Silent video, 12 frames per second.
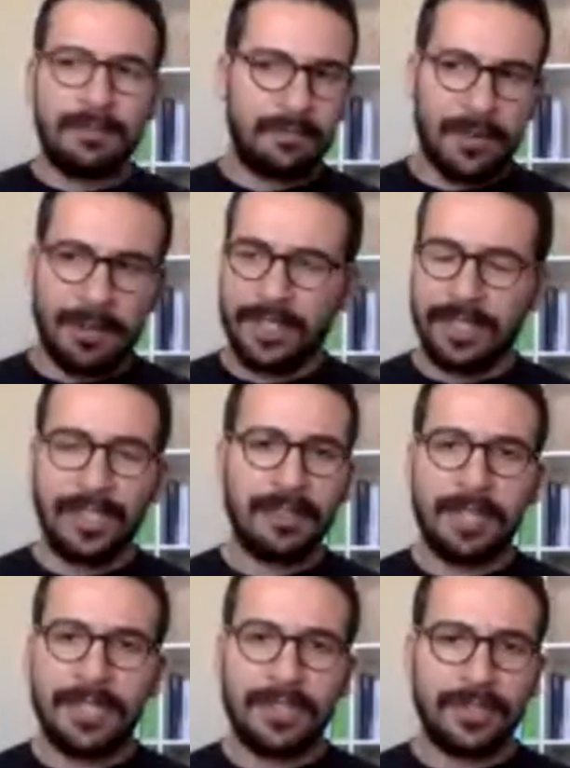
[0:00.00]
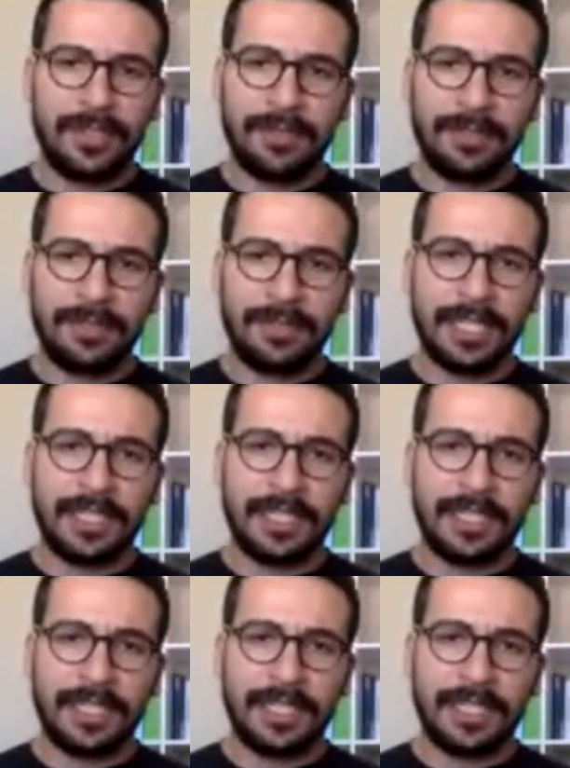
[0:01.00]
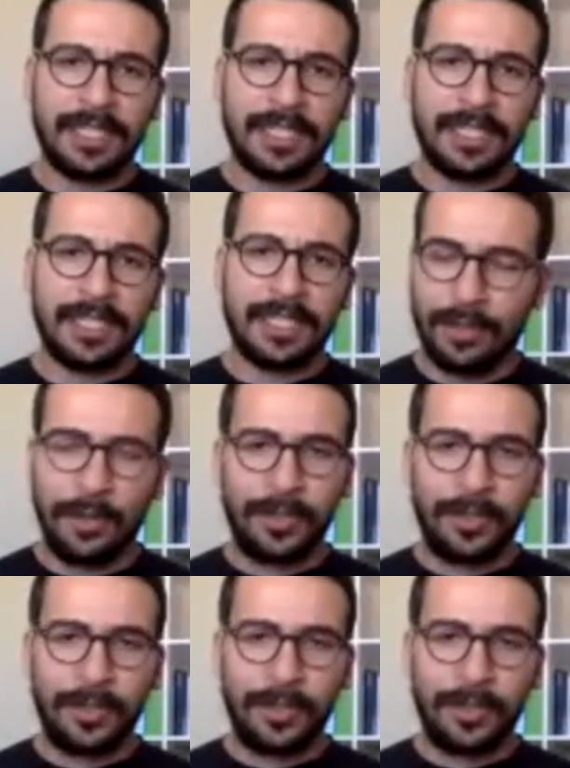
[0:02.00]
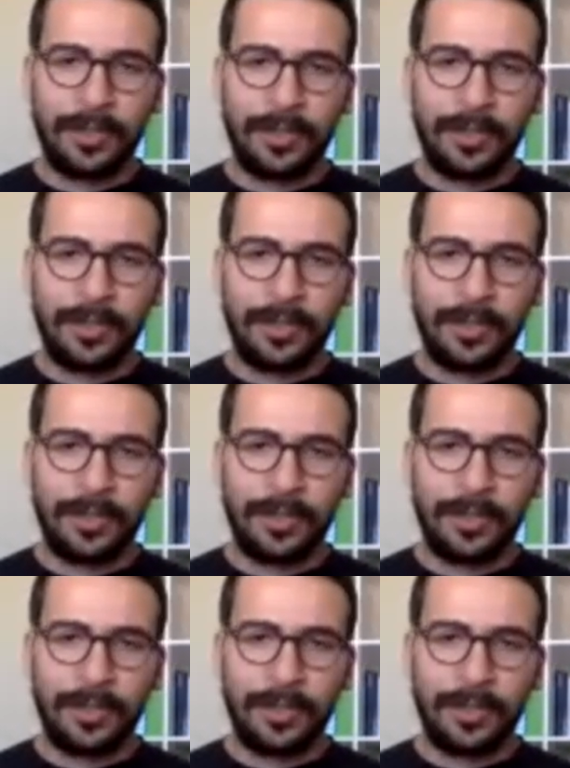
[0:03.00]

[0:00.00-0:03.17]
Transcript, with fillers: from the database or something like this, or Oracle Spatial.